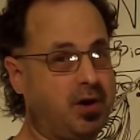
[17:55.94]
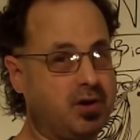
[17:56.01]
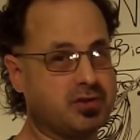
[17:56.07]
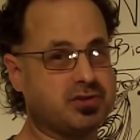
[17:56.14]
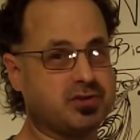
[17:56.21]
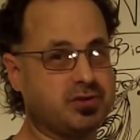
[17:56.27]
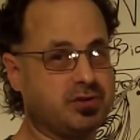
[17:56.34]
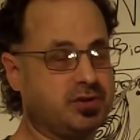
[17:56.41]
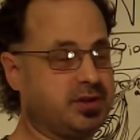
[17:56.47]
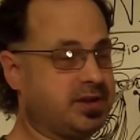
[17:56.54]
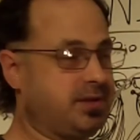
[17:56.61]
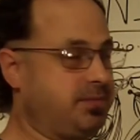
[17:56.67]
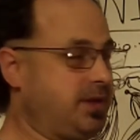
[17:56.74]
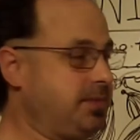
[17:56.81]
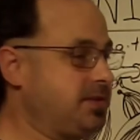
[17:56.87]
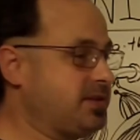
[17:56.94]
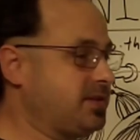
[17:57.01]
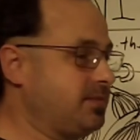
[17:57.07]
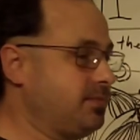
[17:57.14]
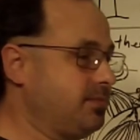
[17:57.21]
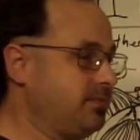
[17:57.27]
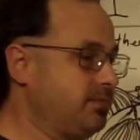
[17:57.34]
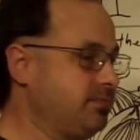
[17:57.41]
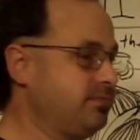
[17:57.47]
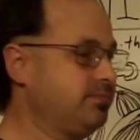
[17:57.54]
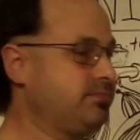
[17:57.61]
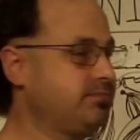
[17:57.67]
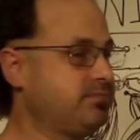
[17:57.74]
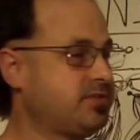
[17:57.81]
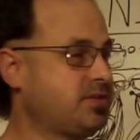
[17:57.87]
also look at maybe some
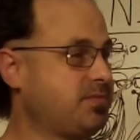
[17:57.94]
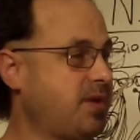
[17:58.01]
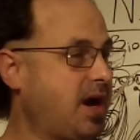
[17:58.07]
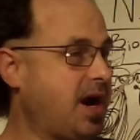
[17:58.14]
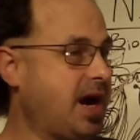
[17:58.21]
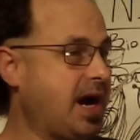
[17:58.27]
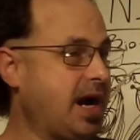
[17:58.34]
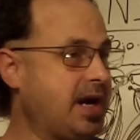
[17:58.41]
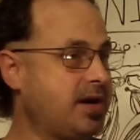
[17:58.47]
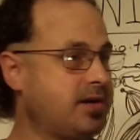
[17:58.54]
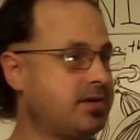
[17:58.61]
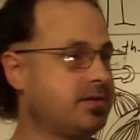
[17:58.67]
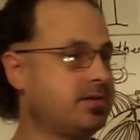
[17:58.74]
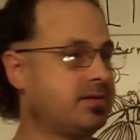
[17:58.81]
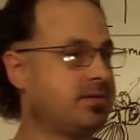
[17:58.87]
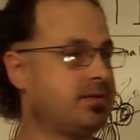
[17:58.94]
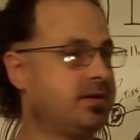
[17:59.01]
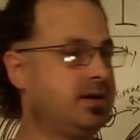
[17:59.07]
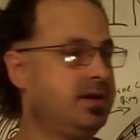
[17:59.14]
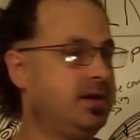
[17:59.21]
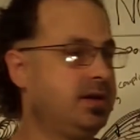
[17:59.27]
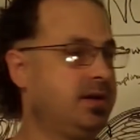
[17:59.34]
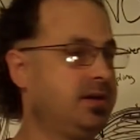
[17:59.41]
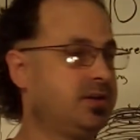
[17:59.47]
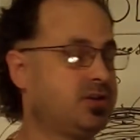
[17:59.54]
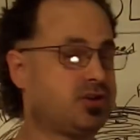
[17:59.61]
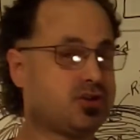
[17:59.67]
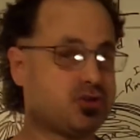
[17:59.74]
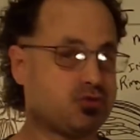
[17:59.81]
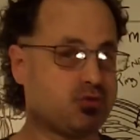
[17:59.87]
higher
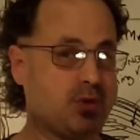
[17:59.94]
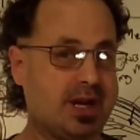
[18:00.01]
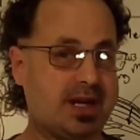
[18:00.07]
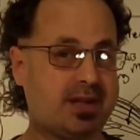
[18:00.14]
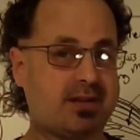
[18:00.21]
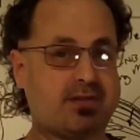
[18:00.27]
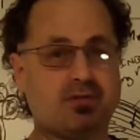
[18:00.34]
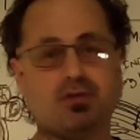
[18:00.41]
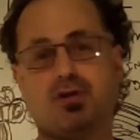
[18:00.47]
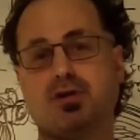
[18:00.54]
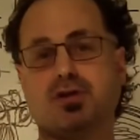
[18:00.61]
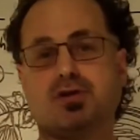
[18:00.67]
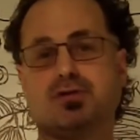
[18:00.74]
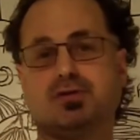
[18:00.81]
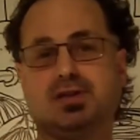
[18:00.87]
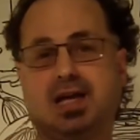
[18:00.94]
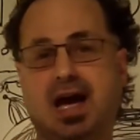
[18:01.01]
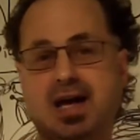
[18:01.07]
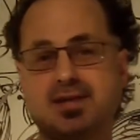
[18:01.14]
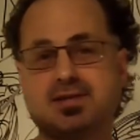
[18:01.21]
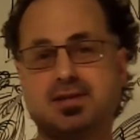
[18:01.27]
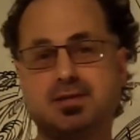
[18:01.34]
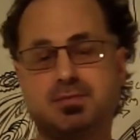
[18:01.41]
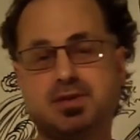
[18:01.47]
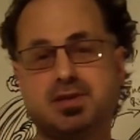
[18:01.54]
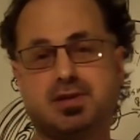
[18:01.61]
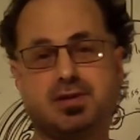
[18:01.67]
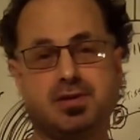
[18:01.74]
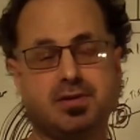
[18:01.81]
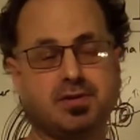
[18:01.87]
strength, longer lasting
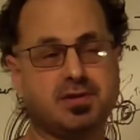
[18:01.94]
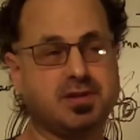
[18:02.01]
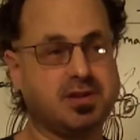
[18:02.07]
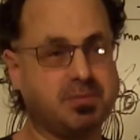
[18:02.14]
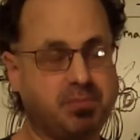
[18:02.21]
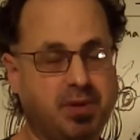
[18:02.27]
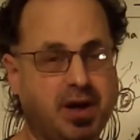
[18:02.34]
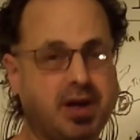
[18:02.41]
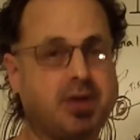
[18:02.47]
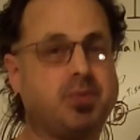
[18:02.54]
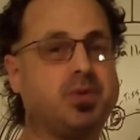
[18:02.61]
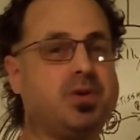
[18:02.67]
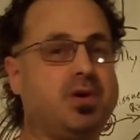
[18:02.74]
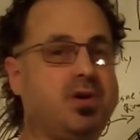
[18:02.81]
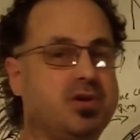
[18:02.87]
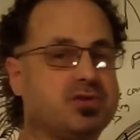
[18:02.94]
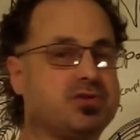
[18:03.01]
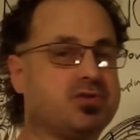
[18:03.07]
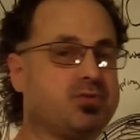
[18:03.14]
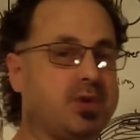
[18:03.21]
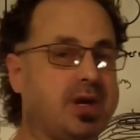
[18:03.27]
materials that the body would also